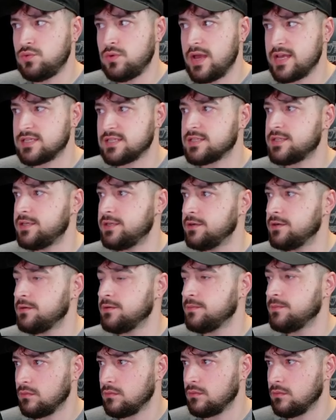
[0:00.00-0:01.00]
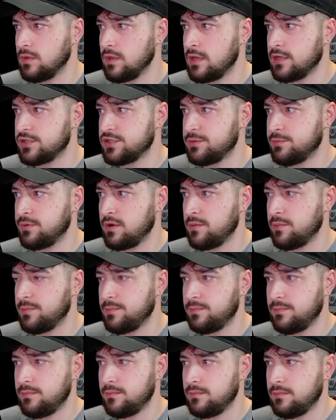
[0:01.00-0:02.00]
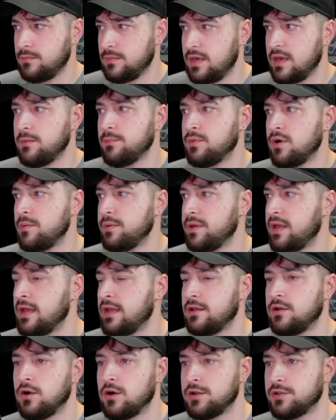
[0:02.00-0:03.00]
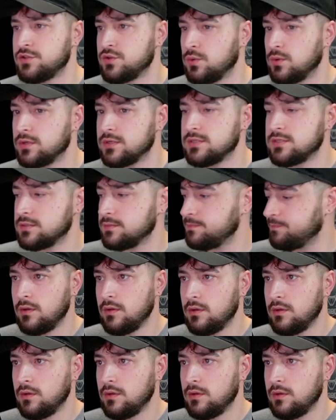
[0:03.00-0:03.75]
S tier. Actually, probably ahead of Guarding Tortoise.